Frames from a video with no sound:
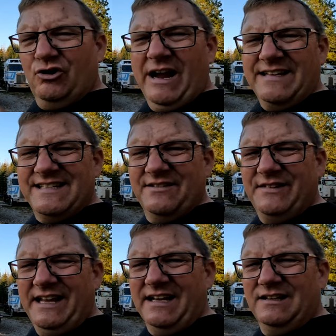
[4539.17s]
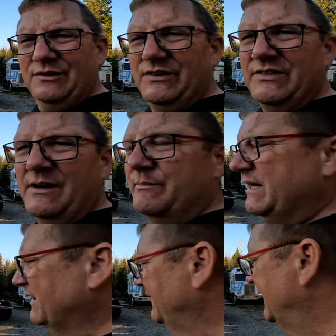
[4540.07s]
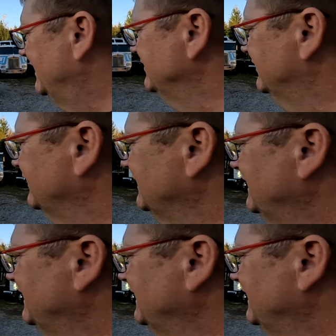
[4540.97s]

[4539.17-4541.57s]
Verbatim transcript: grace if you get close to something big on the edges.